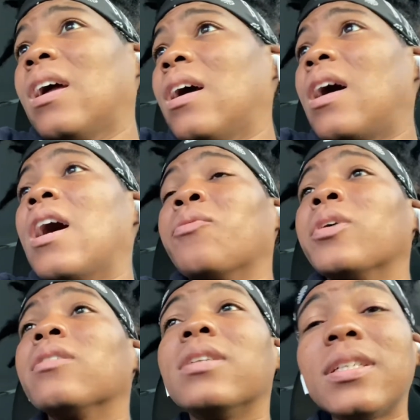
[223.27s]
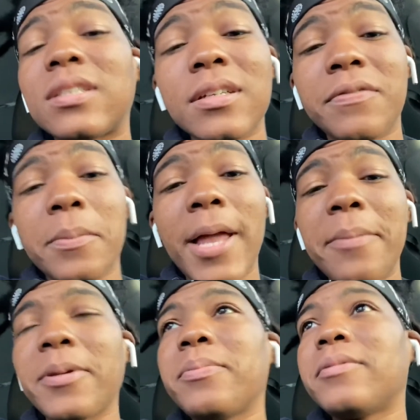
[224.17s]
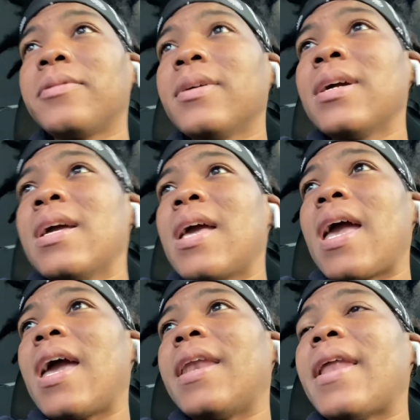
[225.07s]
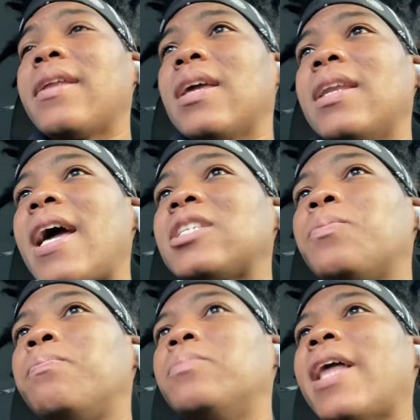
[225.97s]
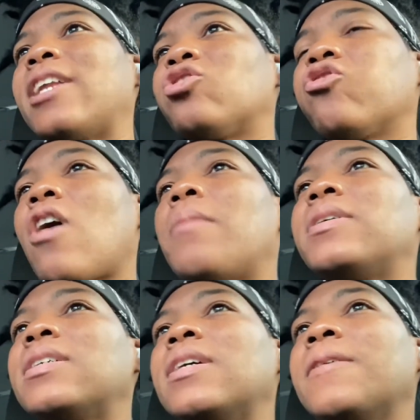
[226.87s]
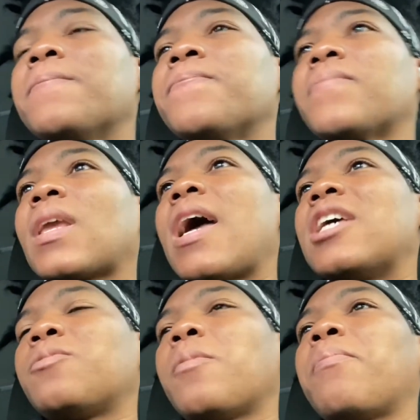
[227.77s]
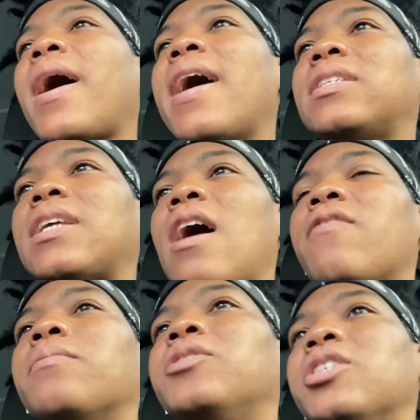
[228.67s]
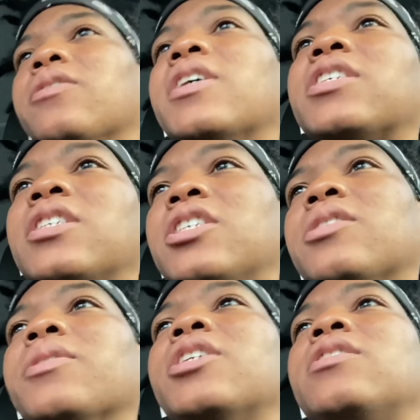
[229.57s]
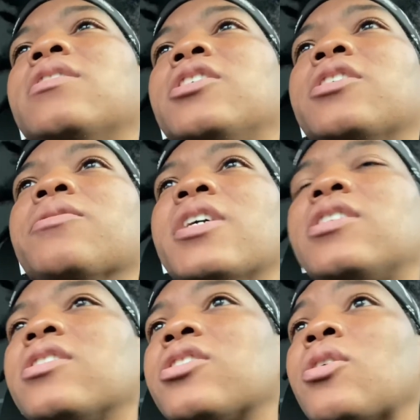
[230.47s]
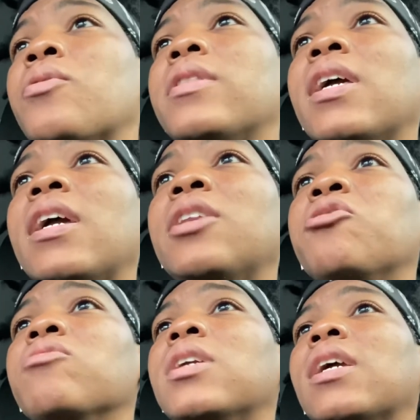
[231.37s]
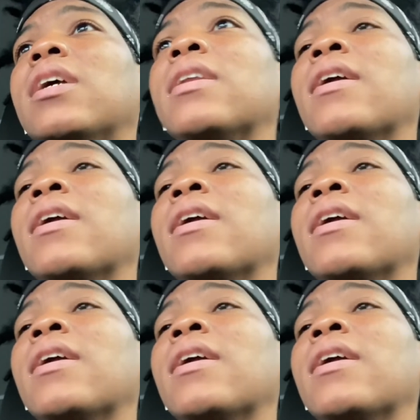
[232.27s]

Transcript: unrealistic for black people and and that's that trauma has been passed down from generation to generation to generation so then you get